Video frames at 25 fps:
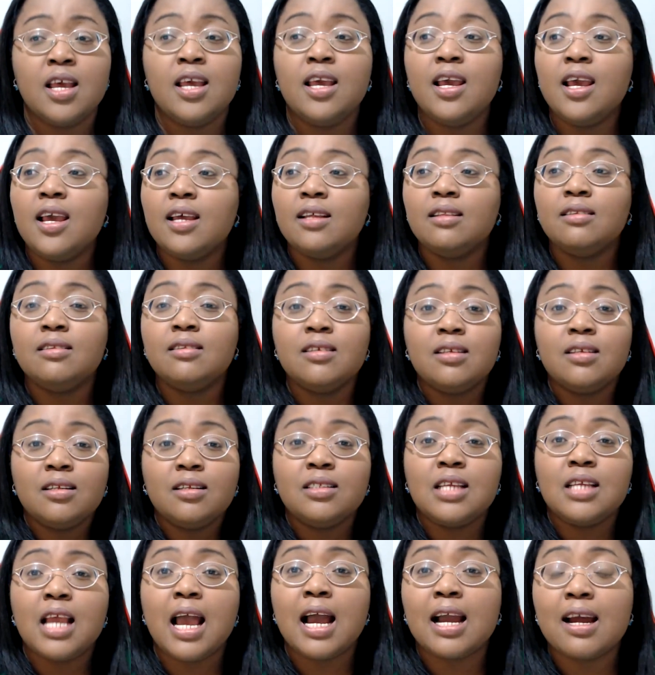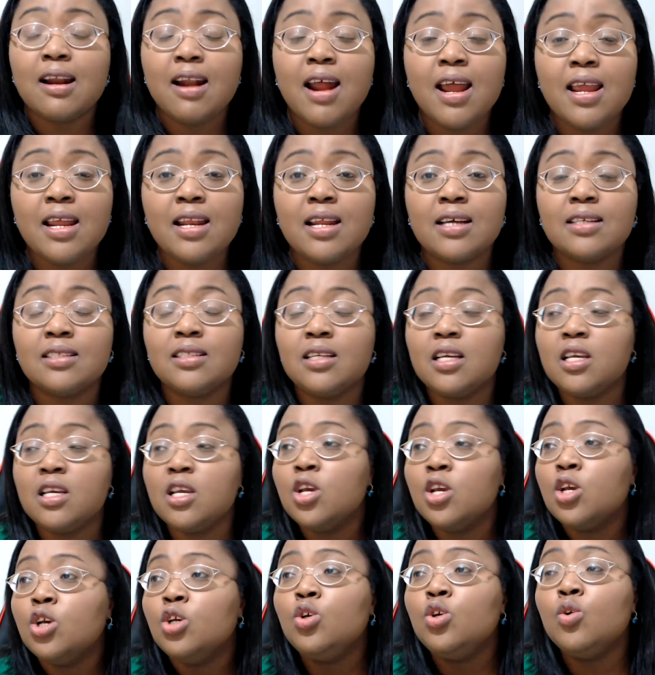And they are crying and
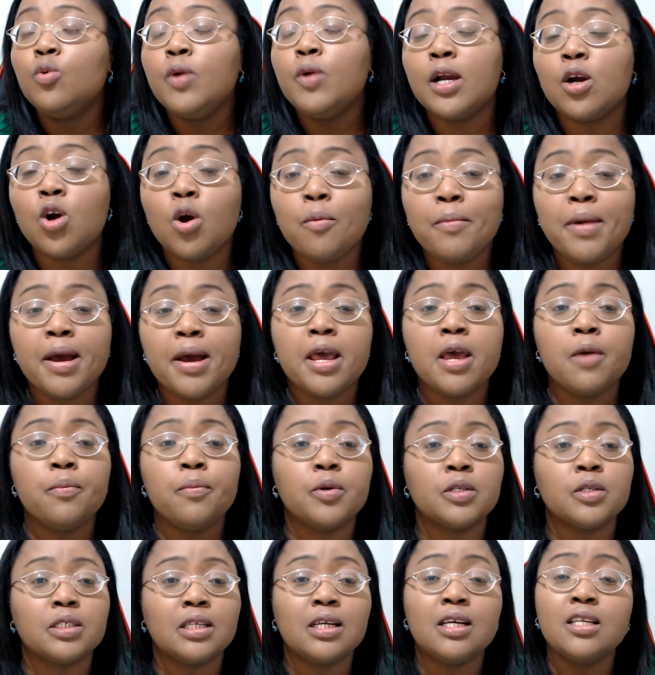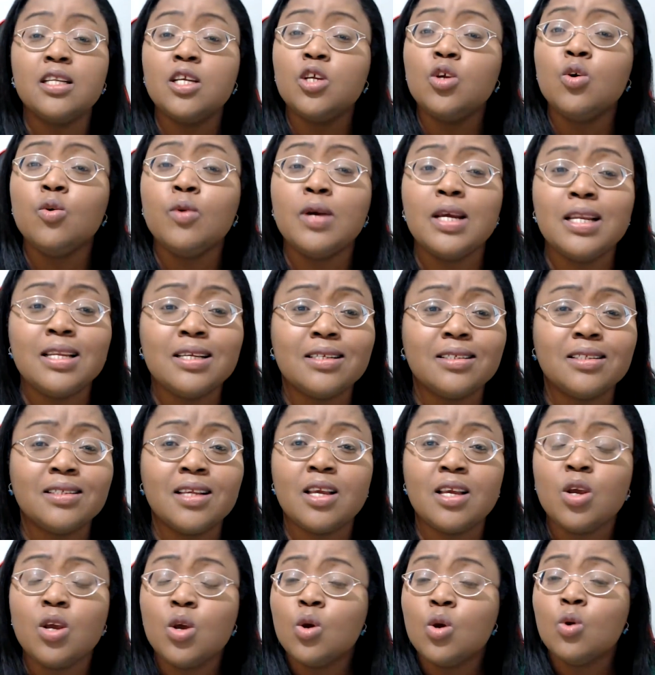saying, UN, come and help us. And the UN is
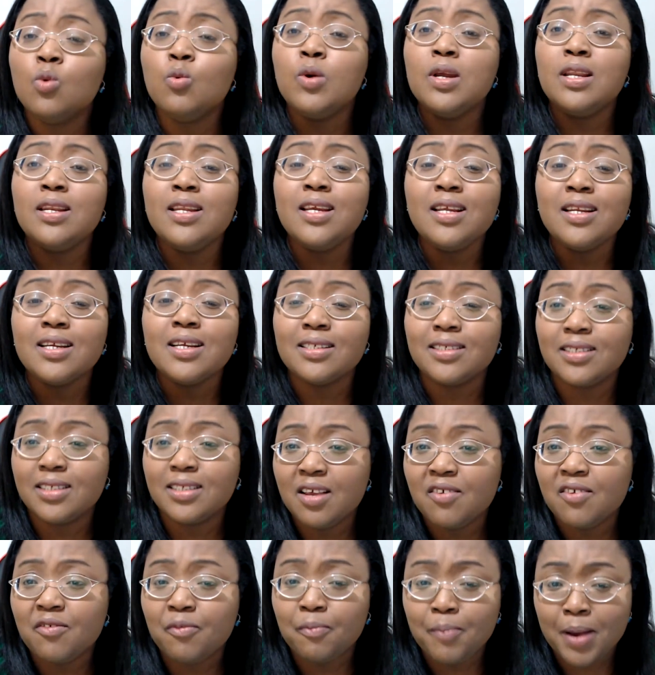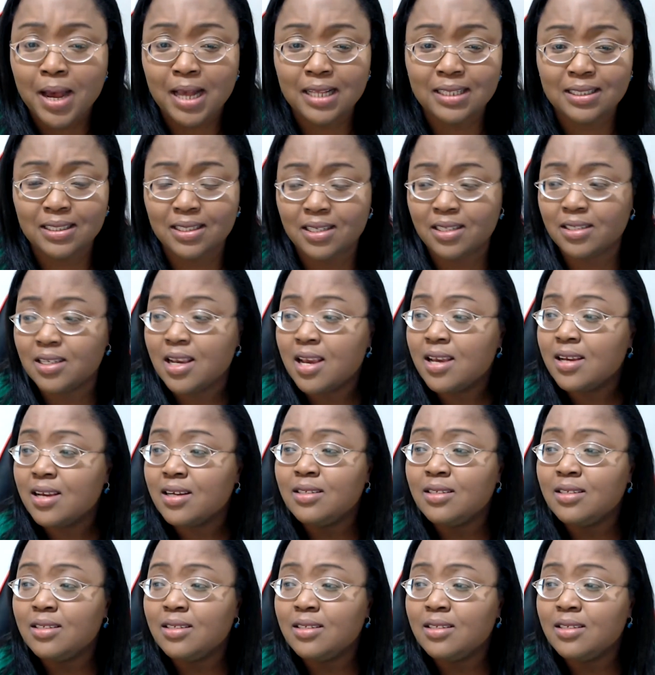saying, we need a safe passage.